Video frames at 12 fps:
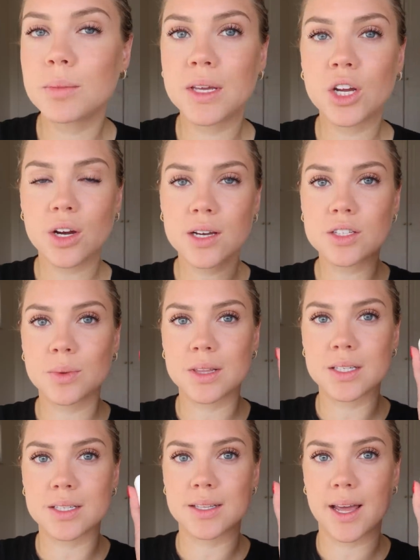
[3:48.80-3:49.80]
I'd be curious what
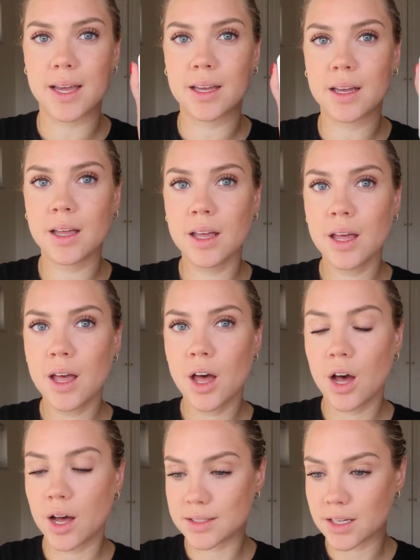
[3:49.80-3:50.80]
this is like
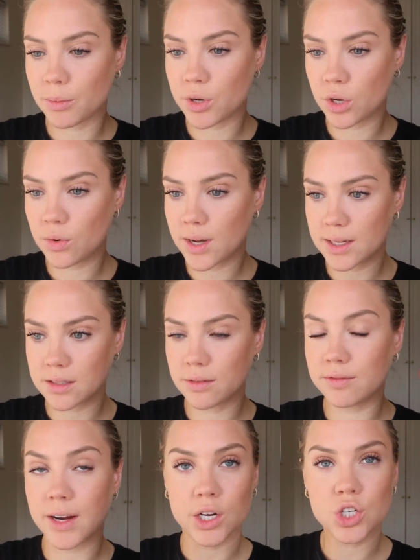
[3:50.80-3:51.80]
on someone who has
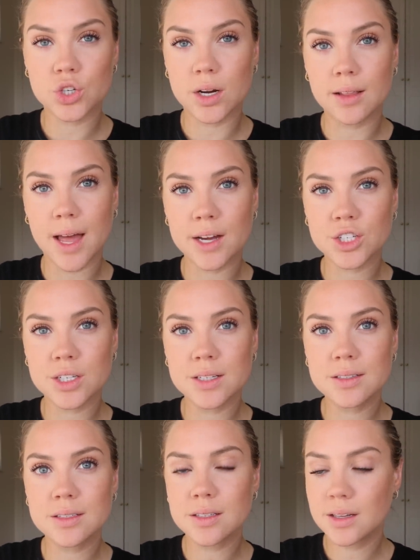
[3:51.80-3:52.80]
very straight
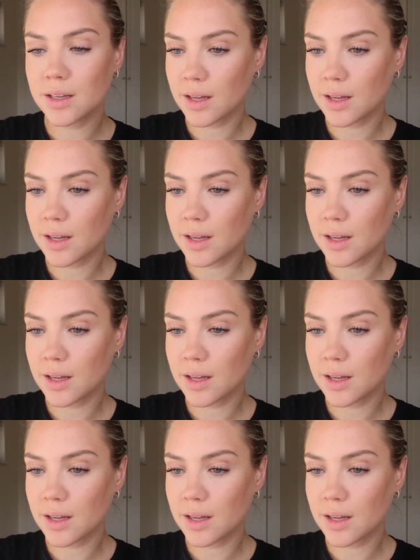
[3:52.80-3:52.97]
lashes,